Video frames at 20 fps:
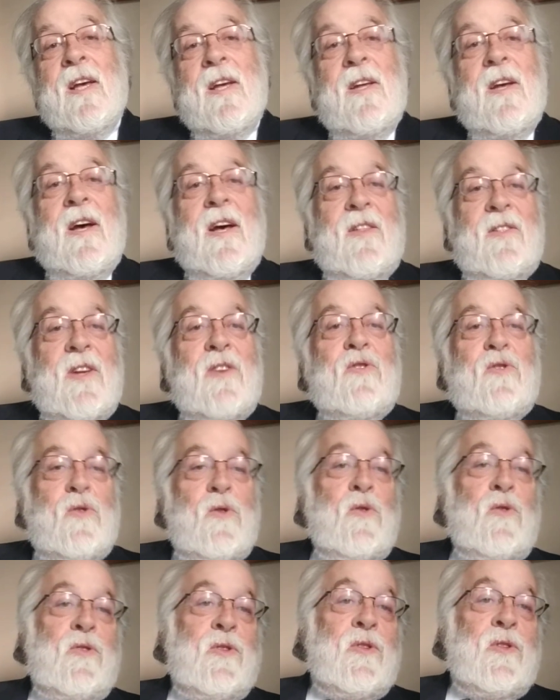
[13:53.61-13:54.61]
the
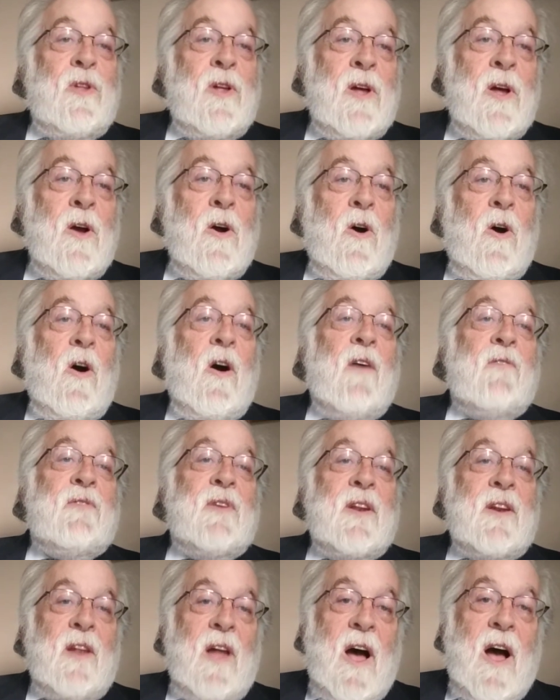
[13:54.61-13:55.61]
truth
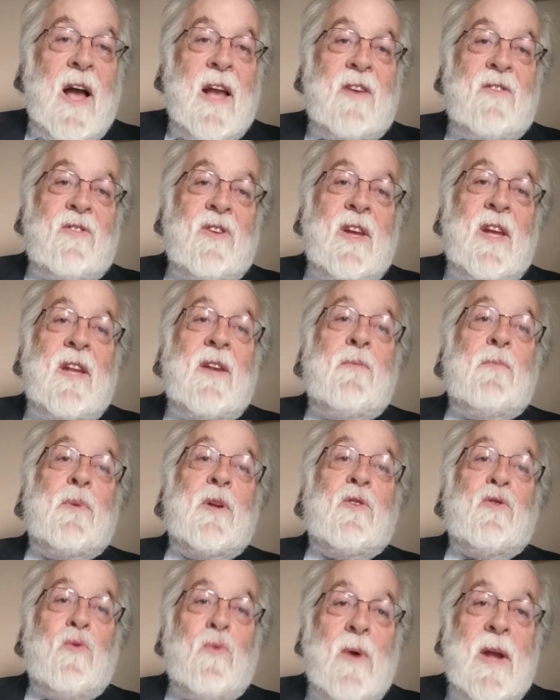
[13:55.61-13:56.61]
often lies in
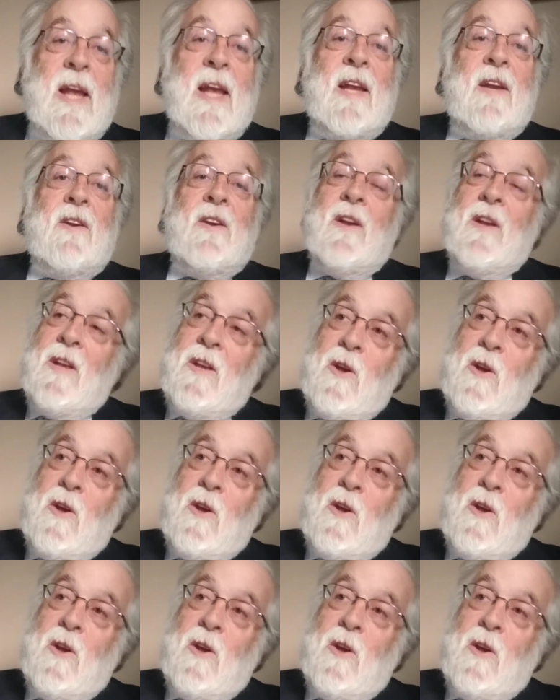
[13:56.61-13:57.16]
between.